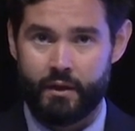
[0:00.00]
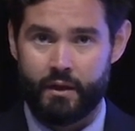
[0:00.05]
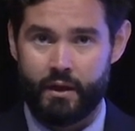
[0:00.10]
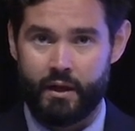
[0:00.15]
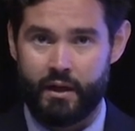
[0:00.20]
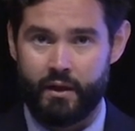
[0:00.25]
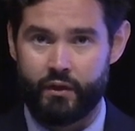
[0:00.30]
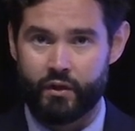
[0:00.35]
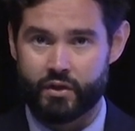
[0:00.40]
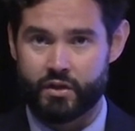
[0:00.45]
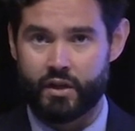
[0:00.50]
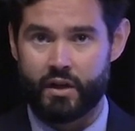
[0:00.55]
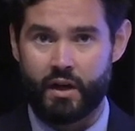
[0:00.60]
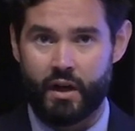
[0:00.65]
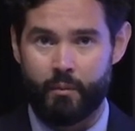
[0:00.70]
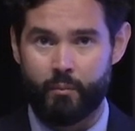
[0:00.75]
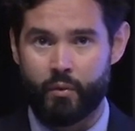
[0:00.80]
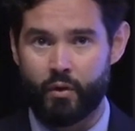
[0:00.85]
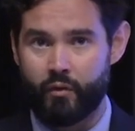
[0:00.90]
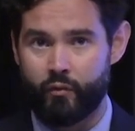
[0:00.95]
Uh, there's a
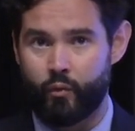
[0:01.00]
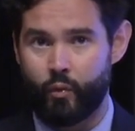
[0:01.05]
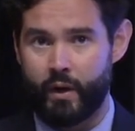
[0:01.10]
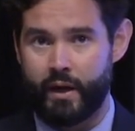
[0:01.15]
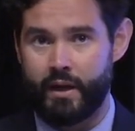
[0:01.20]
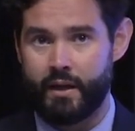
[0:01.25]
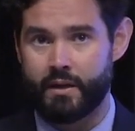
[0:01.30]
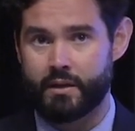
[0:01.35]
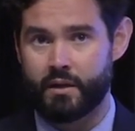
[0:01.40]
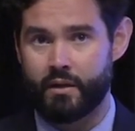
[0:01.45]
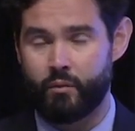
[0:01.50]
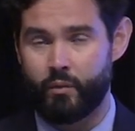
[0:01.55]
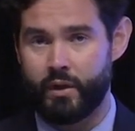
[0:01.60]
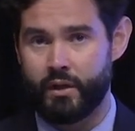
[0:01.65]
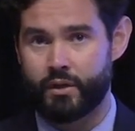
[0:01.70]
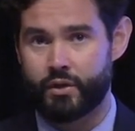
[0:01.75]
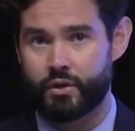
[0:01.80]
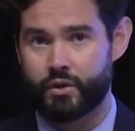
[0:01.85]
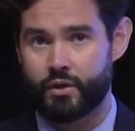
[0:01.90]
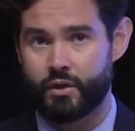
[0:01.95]
number of ways in
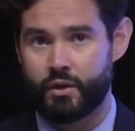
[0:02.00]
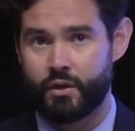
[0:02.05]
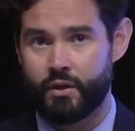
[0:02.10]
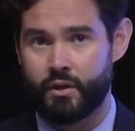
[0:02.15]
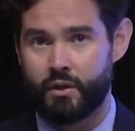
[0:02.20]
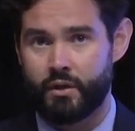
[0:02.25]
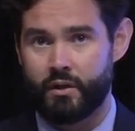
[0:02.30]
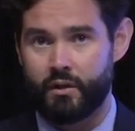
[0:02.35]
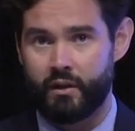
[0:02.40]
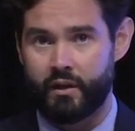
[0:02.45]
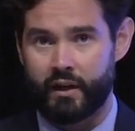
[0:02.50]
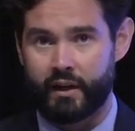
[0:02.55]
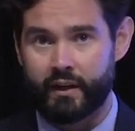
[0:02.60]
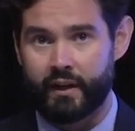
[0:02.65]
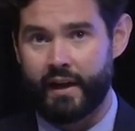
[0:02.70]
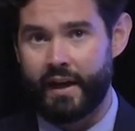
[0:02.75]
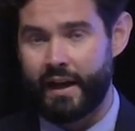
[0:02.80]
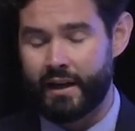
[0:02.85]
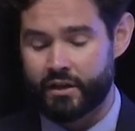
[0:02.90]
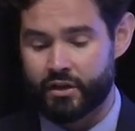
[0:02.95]
which
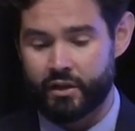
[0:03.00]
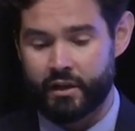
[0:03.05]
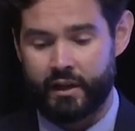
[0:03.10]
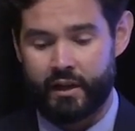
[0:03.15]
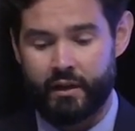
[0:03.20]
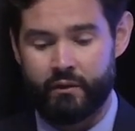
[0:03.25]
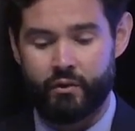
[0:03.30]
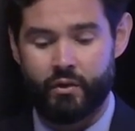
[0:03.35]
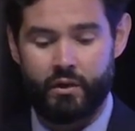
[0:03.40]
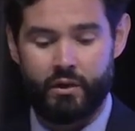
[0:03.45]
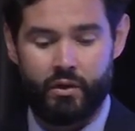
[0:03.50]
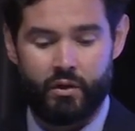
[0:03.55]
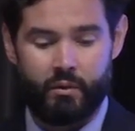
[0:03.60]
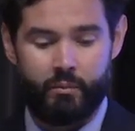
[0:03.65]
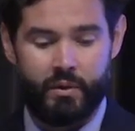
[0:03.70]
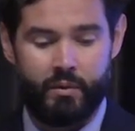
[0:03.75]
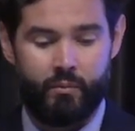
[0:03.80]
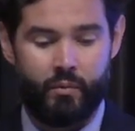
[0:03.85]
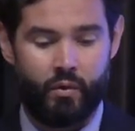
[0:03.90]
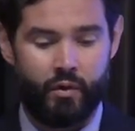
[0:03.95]
they actually give you a little
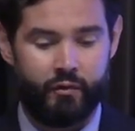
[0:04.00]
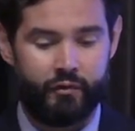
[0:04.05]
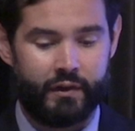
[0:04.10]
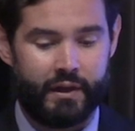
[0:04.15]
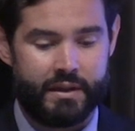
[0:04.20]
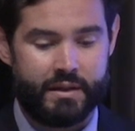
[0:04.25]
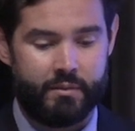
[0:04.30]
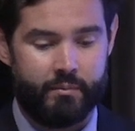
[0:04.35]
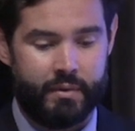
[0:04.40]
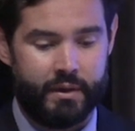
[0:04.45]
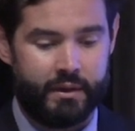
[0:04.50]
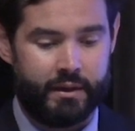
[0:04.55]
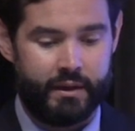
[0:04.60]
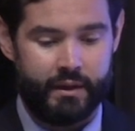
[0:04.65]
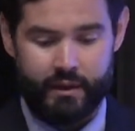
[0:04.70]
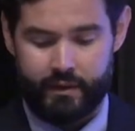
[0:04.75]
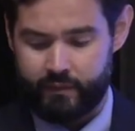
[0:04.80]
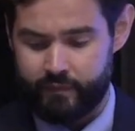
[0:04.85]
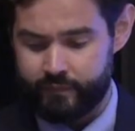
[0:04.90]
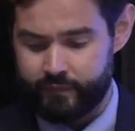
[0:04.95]
bit more
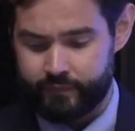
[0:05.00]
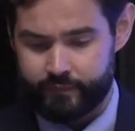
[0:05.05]
flexibility.